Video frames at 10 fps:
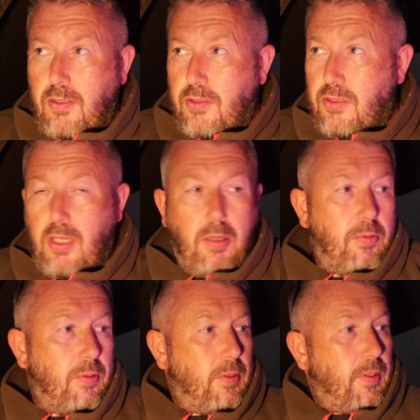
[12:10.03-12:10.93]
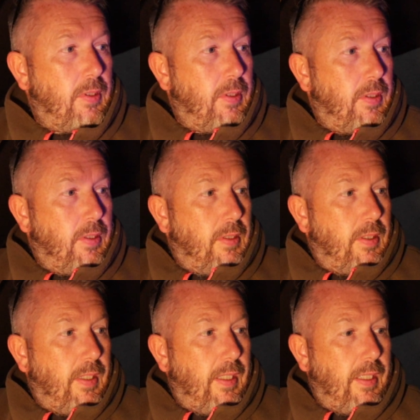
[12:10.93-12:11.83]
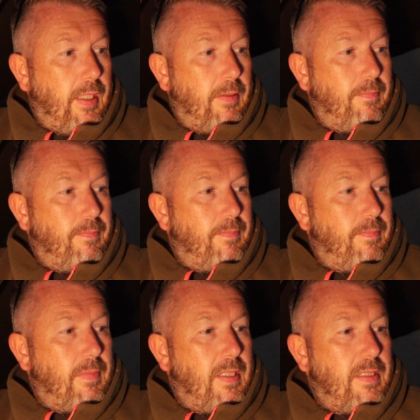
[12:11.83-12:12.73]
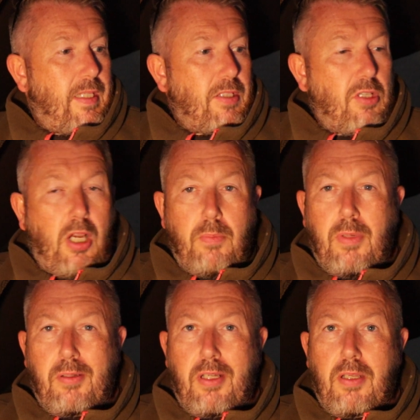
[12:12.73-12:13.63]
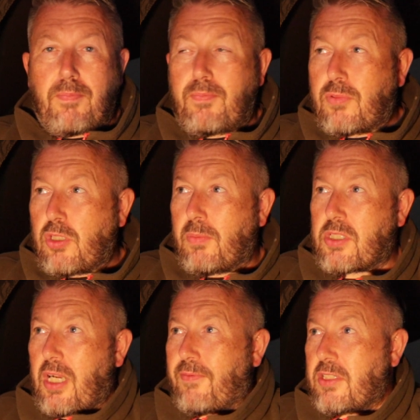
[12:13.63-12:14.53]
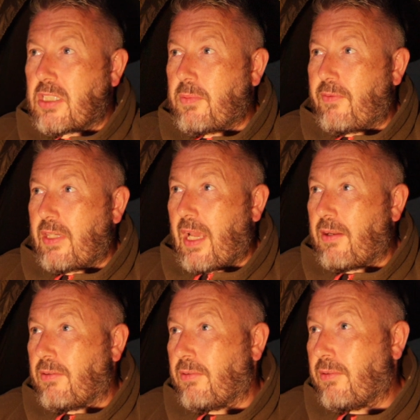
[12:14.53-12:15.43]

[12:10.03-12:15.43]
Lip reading: So it's that time. I'm going to tuck myself into the bivvy now.